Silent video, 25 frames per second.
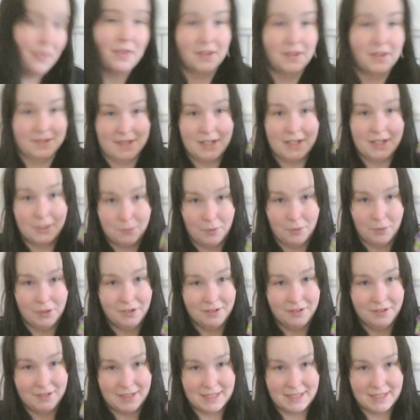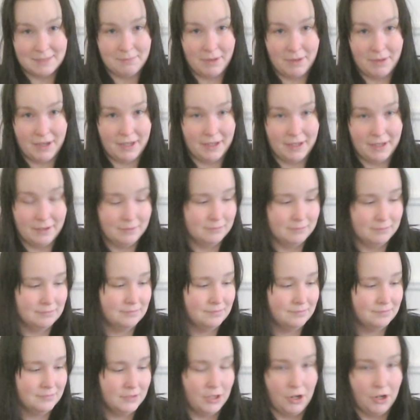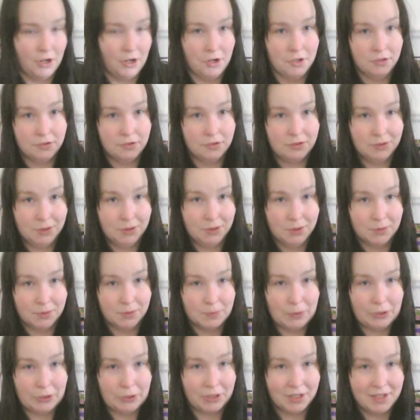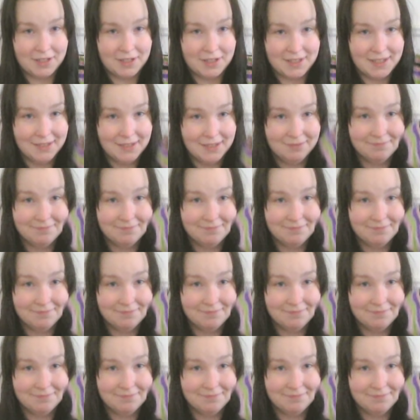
the second one is my current work knitting.